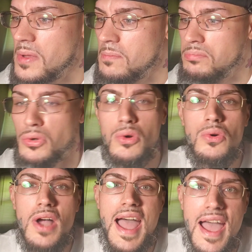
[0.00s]

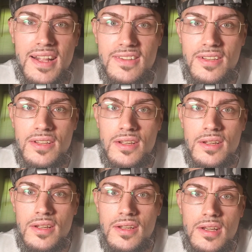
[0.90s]
brutal act,
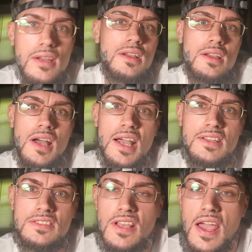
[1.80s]
I
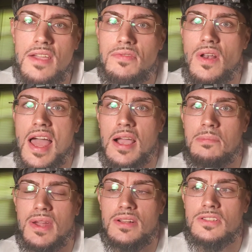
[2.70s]
could say, for lack of
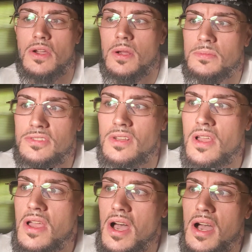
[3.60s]
better terms,
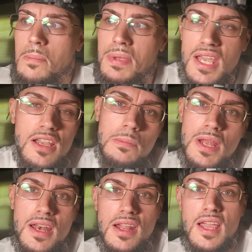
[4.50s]
being
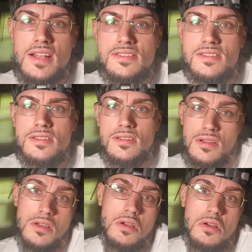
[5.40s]
committed against
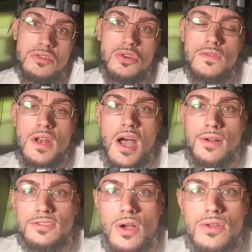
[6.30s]

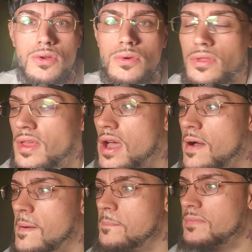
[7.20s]
juveniles, our youth.
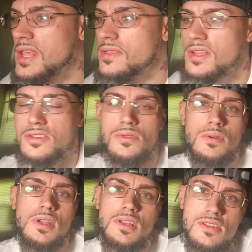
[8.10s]
In this
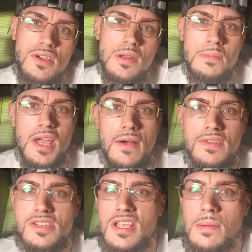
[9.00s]
story, it's gonna be
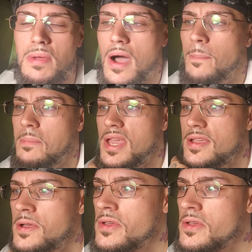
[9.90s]
obviously about me.